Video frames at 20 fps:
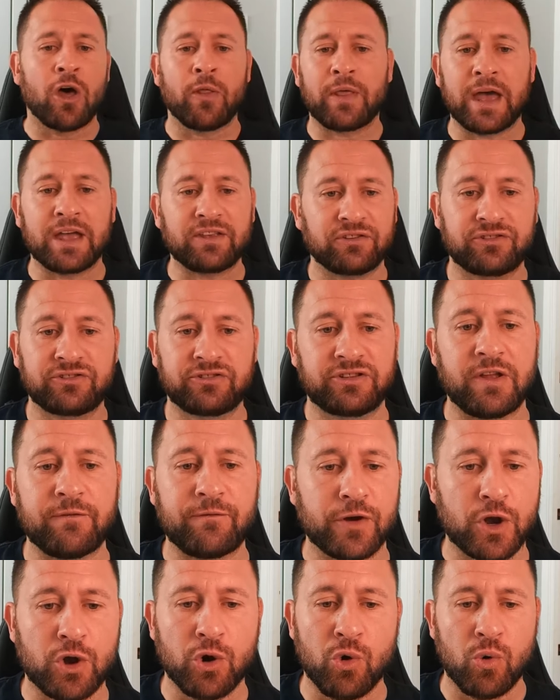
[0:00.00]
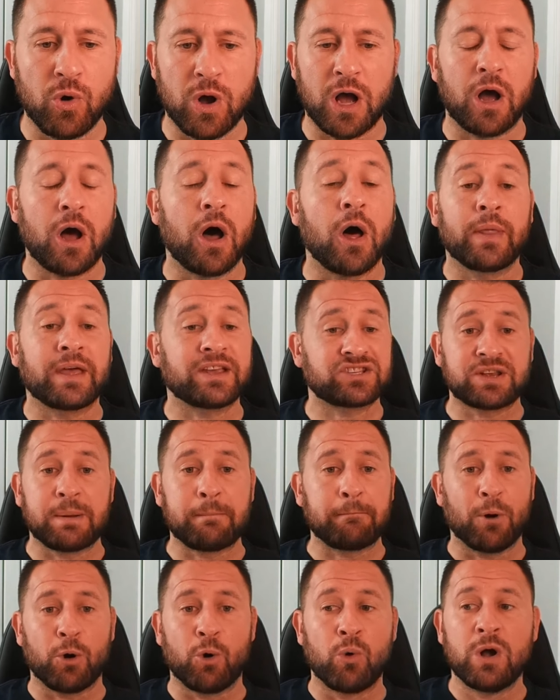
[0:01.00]
aren't that difficult, aren't that
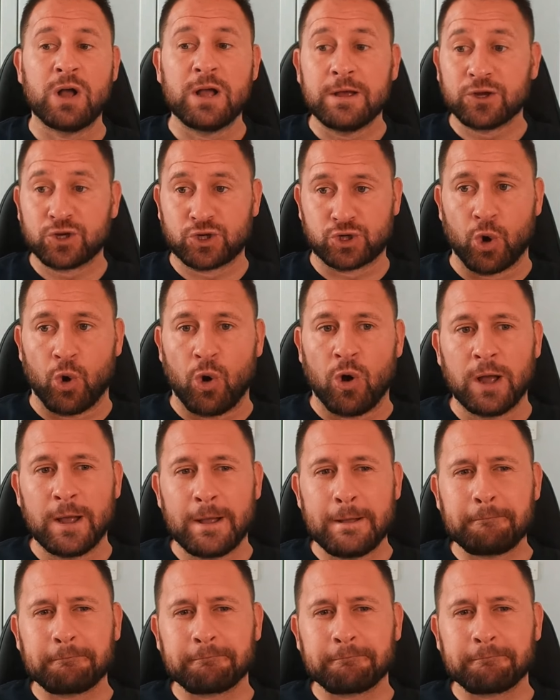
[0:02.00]
simple. Sure.